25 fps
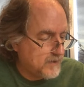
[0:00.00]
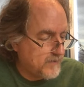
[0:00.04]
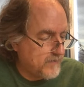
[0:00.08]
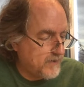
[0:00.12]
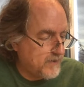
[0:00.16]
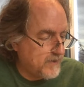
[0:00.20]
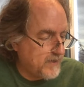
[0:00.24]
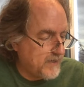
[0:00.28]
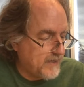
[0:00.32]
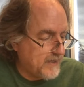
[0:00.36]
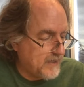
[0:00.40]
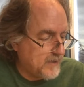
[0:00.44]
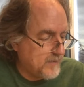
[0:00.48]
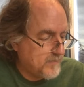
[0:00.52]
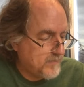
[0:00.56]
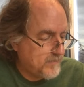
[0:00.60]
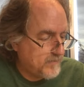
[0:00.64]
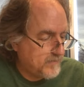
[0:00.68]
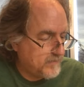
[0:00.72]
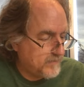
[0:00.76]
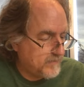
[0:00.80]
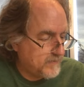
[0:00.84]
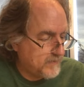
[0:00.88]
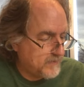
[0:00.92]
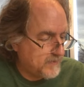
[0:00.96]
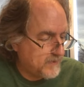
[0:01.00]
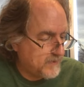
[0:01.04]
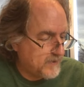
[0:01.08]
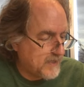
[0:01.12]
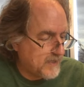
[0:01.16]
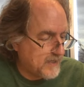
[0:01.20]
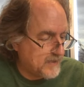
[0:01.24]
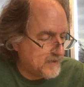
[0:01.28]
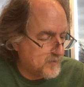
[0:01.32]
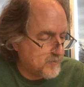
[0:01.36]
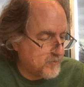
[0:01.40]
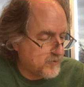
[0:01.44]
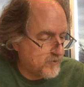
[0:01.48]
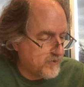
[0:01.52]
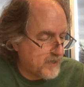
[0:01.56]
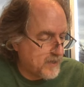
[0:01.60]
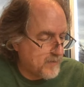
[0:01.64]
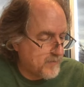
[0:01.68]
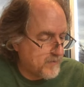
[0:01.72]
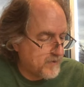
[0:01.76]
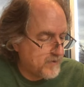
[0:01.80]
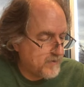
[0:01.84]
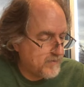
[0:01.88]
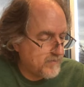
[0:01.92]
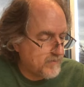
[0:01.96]
it a name, has the
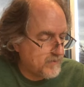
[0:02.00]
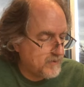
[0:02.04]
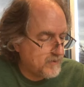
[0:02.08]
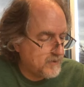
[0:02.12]
parameter,